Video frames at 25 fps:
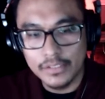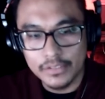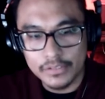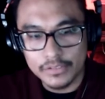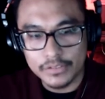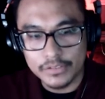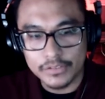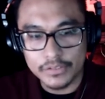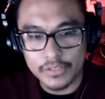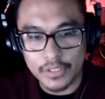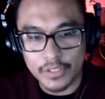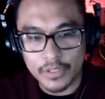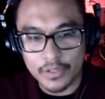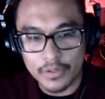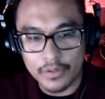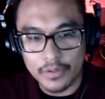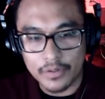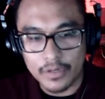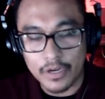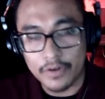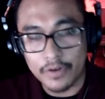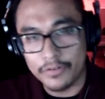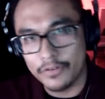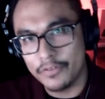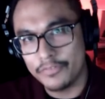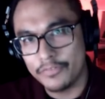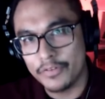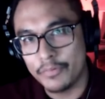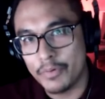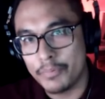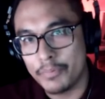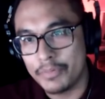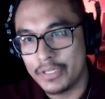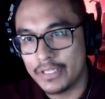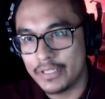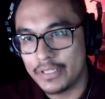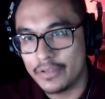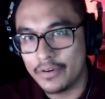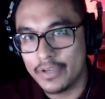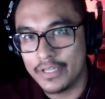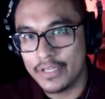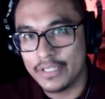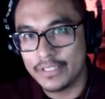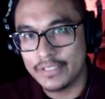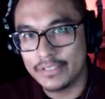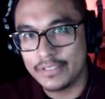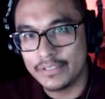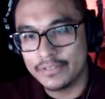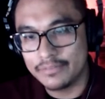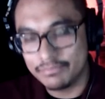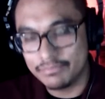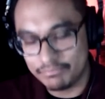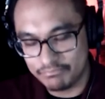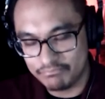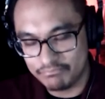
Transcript: So I don't know if you want me to go ahead and